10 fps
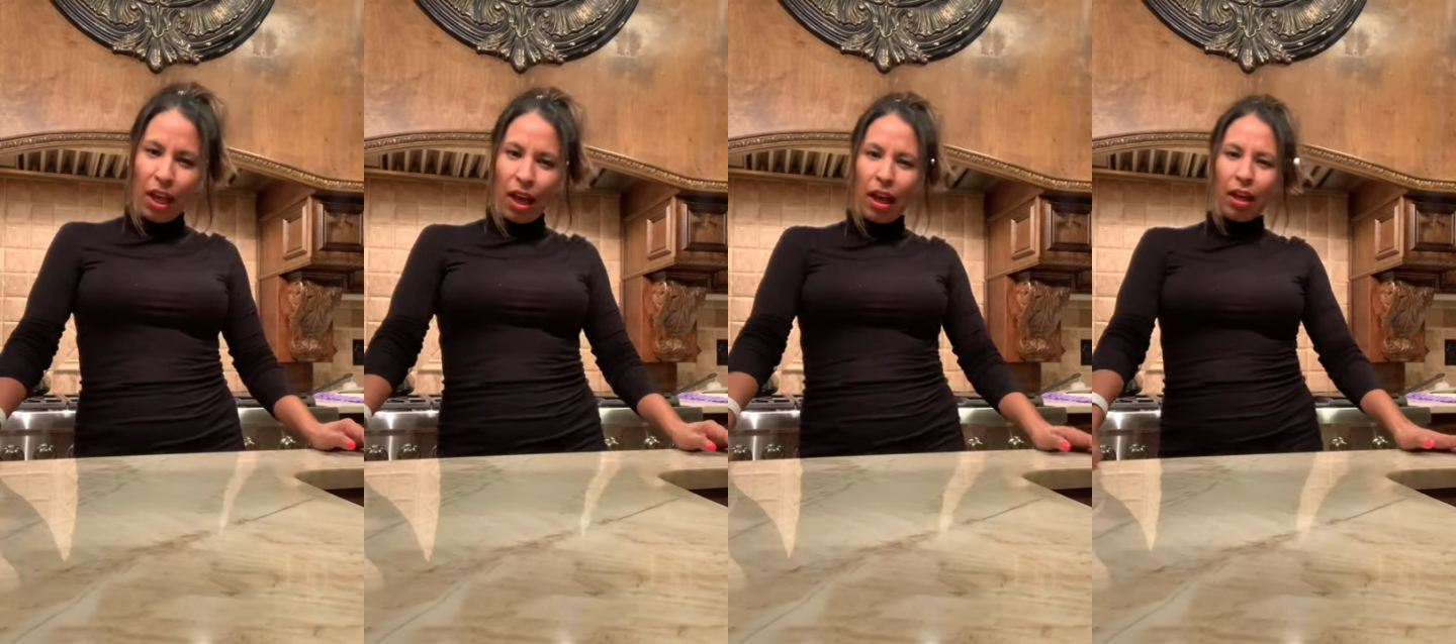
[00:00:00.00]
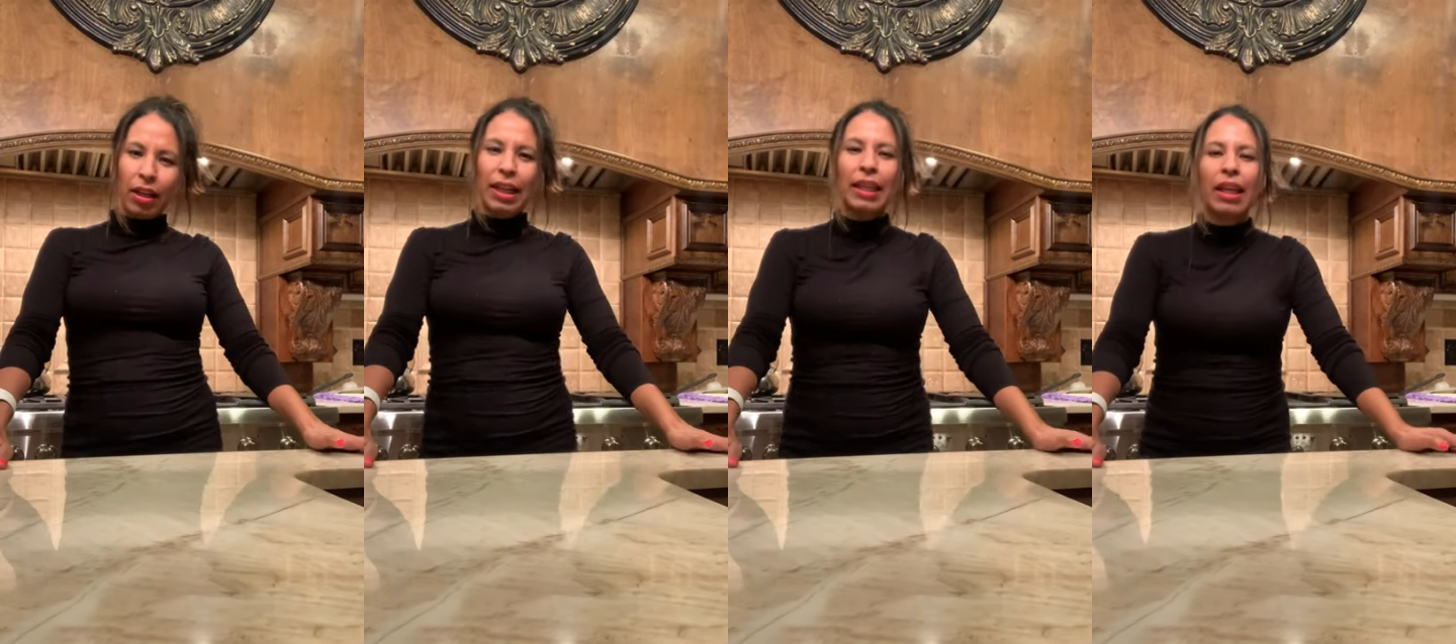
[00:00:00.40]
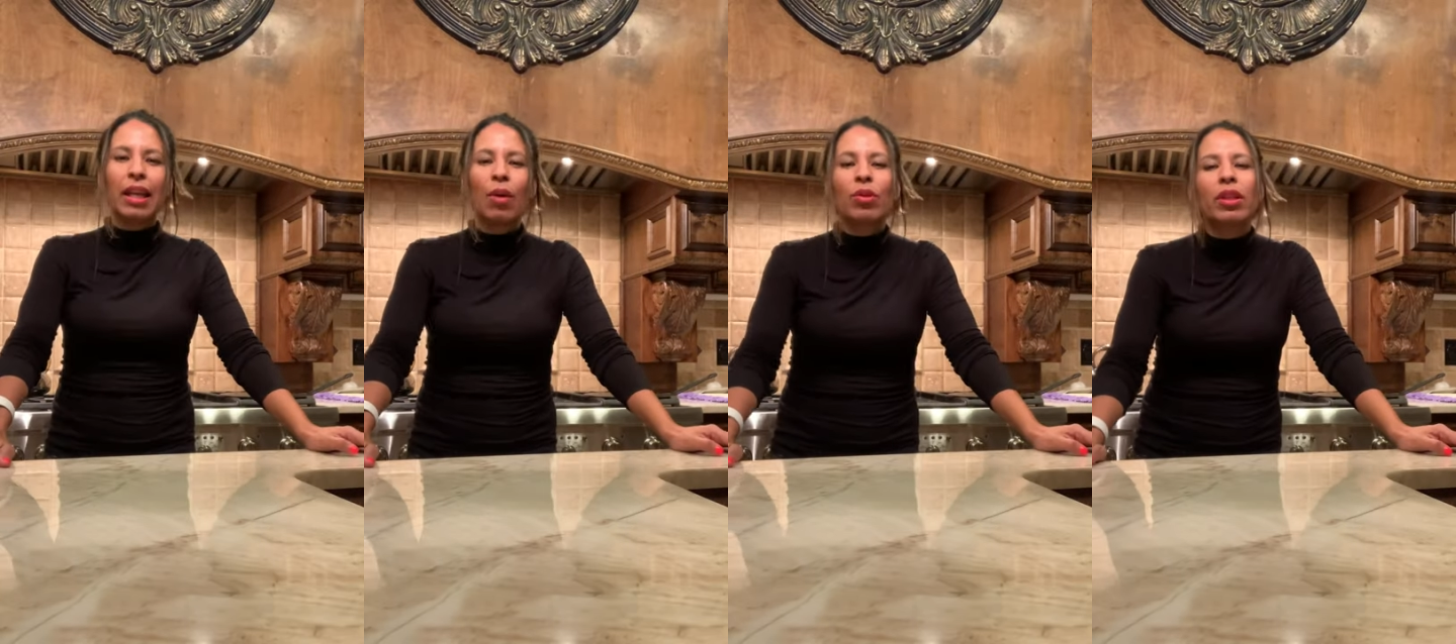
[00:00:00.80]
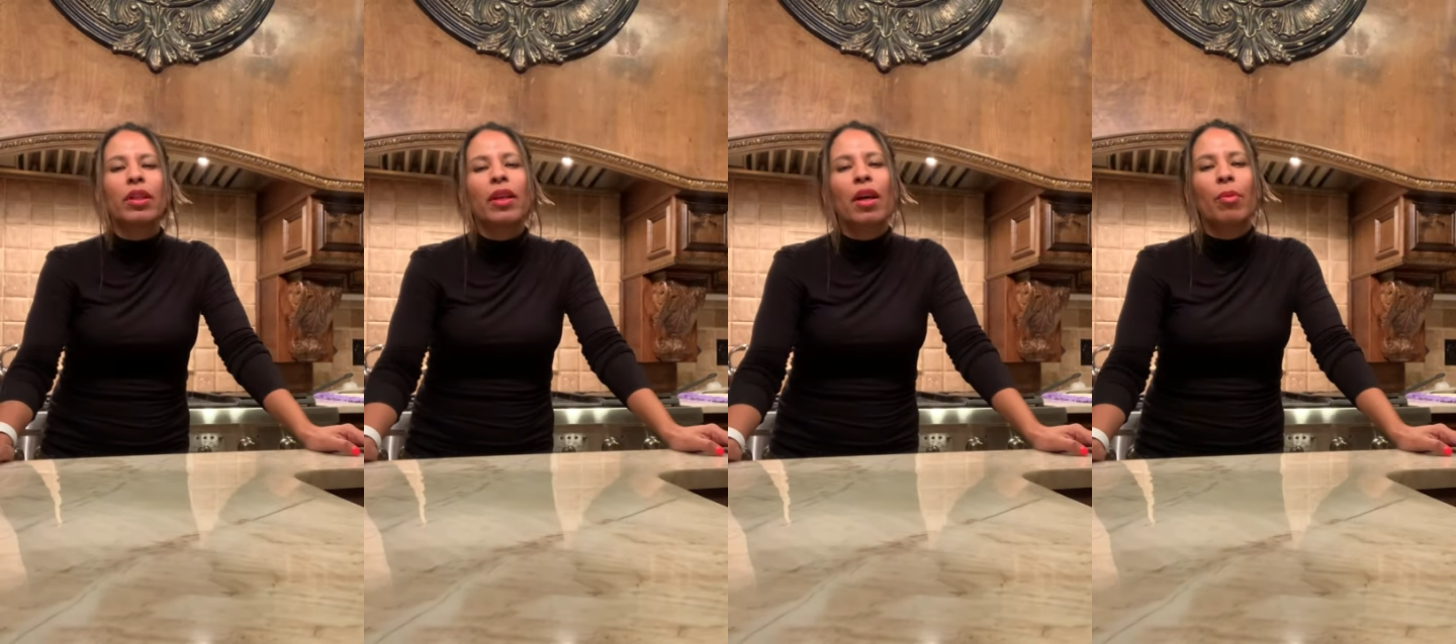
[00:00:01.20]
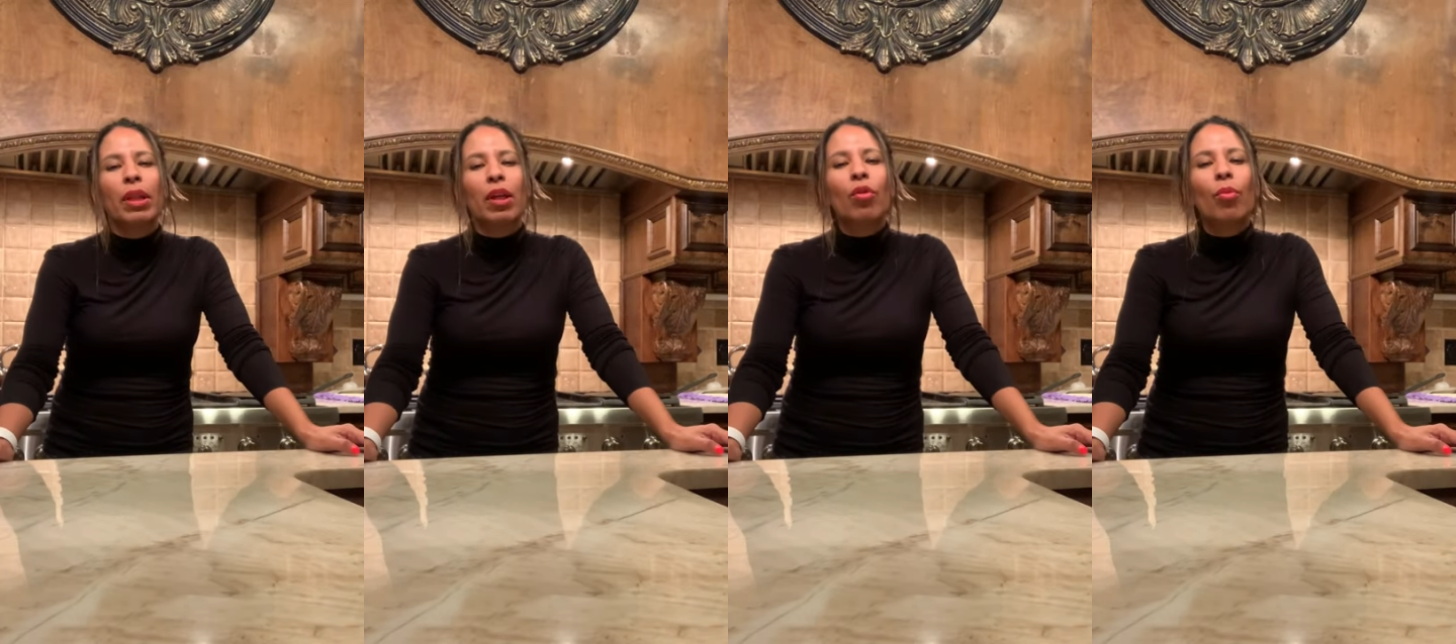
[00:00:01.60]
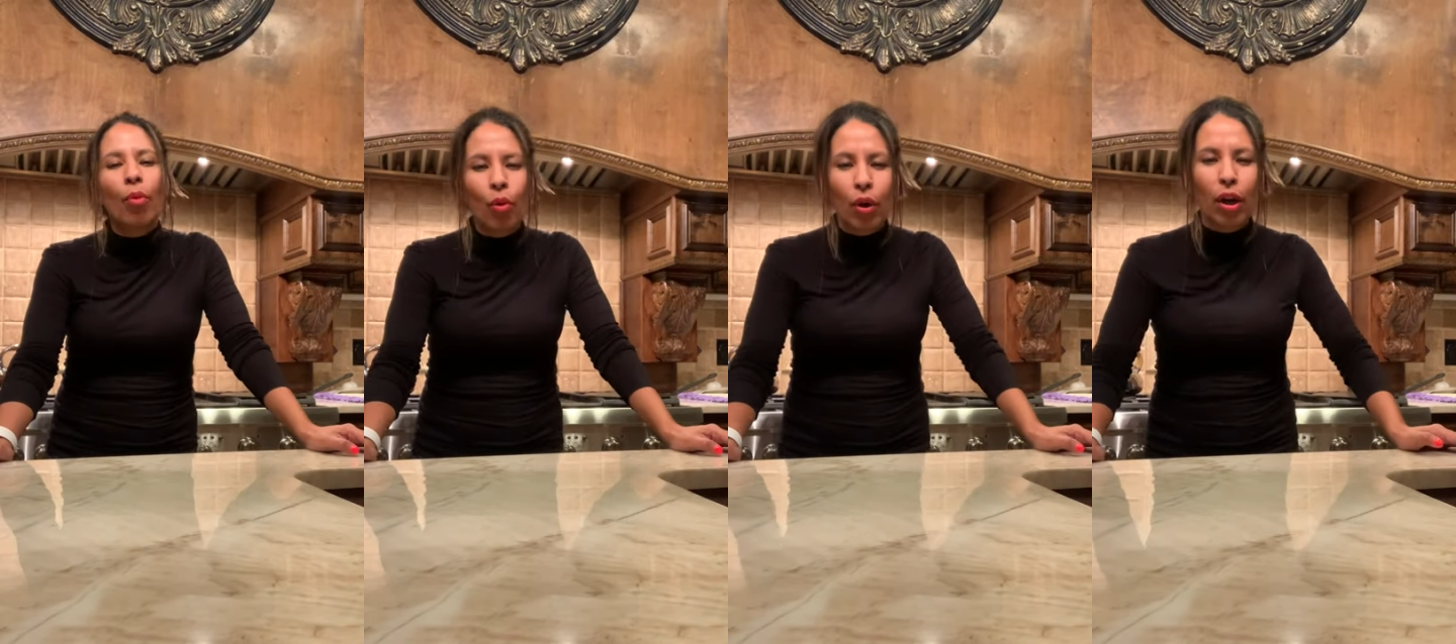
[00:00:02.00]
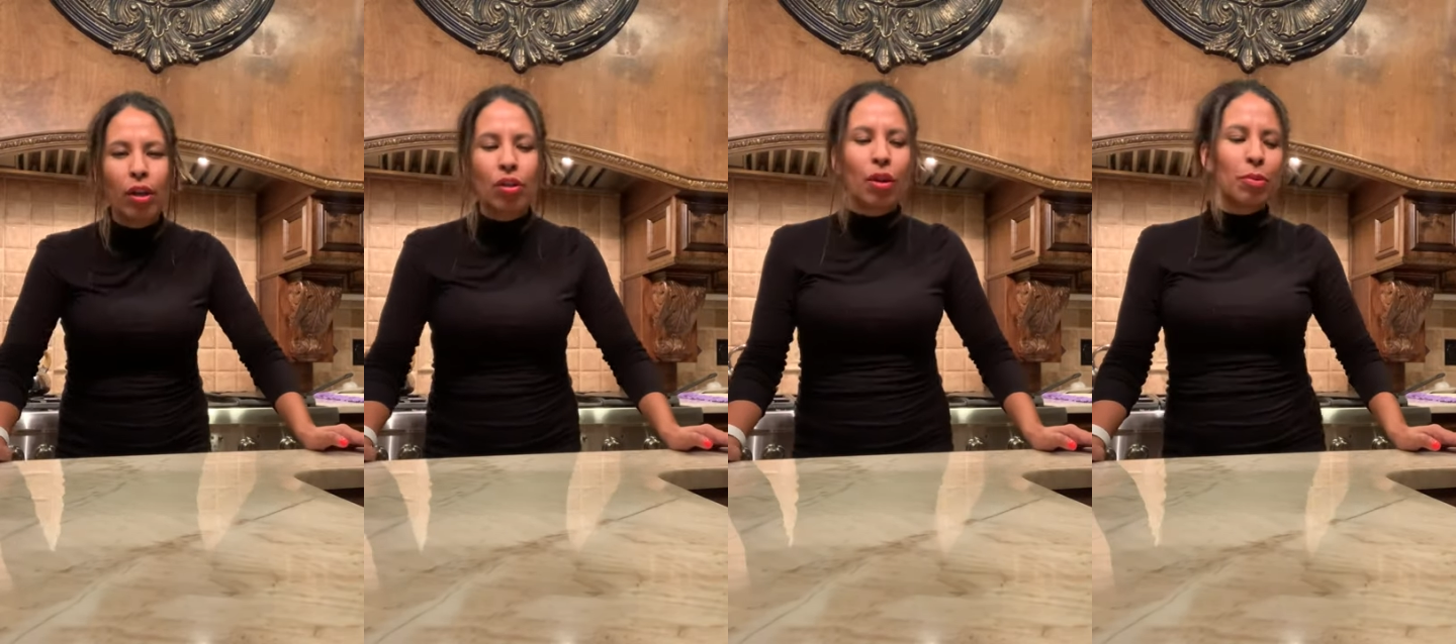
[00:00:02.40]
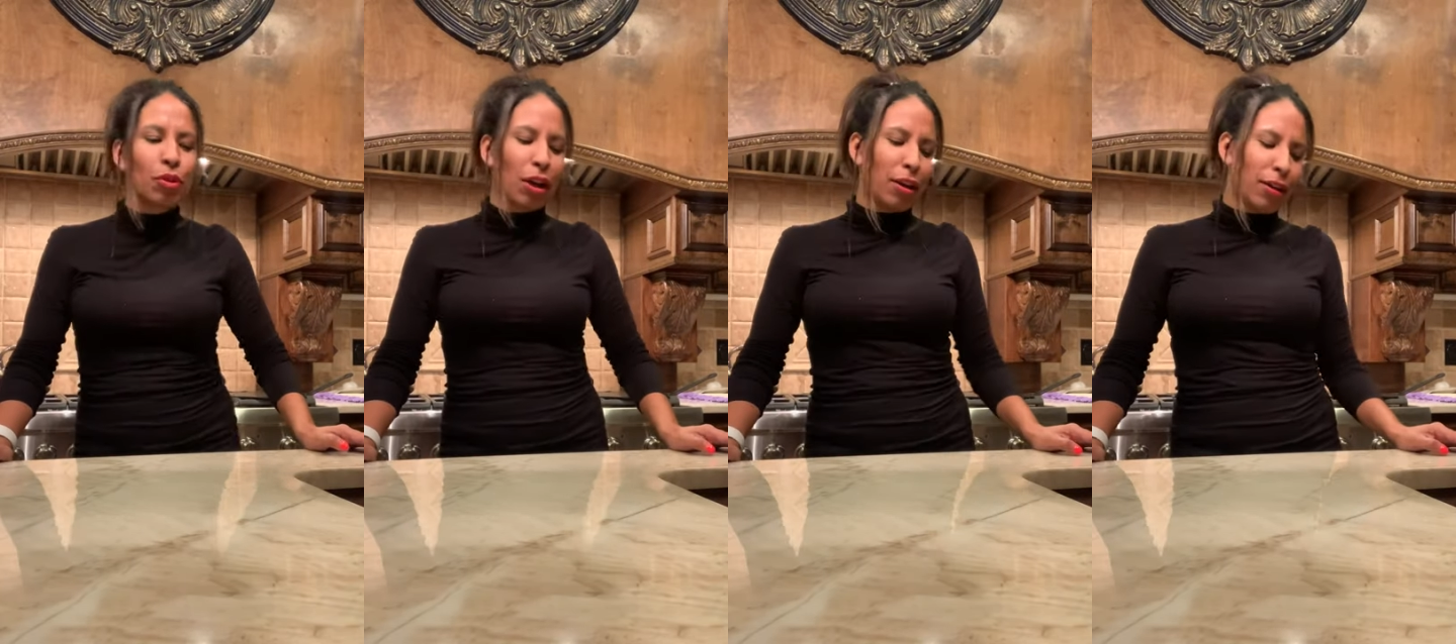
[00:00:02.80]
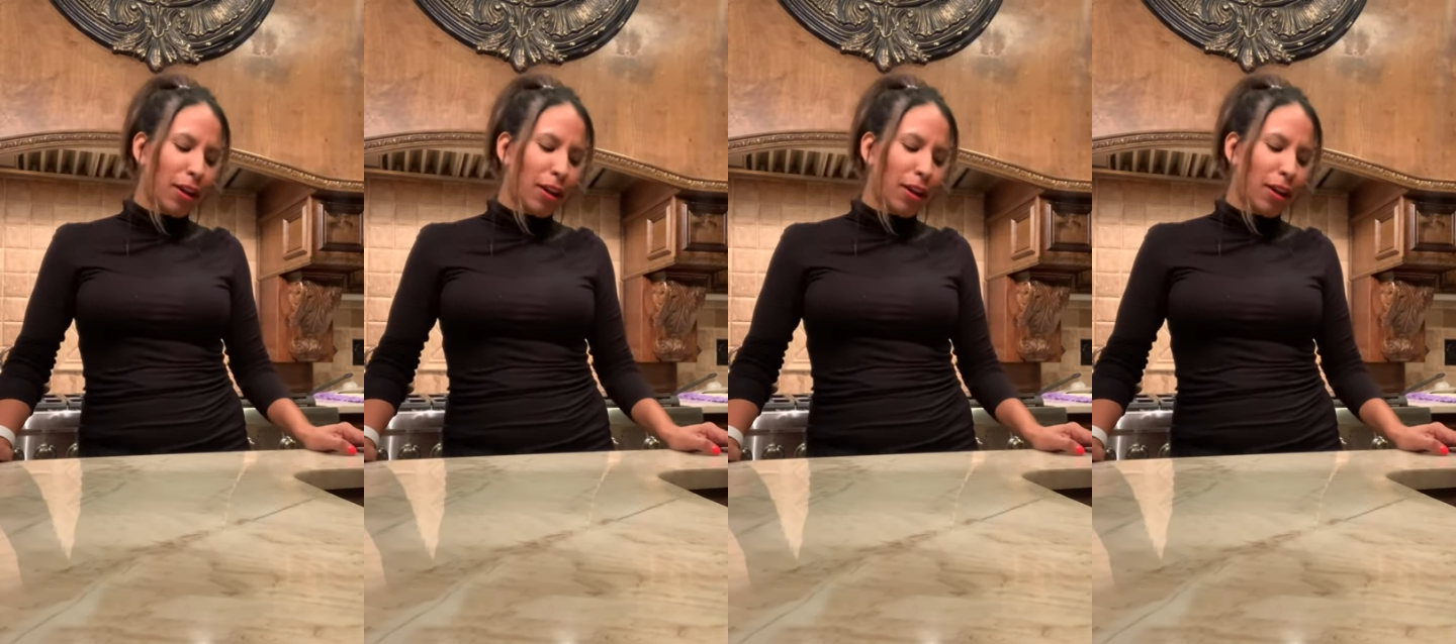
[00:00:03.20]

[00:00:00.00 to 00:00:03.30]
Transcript: Again, I was telling you I'm a little bored, so I'm starting.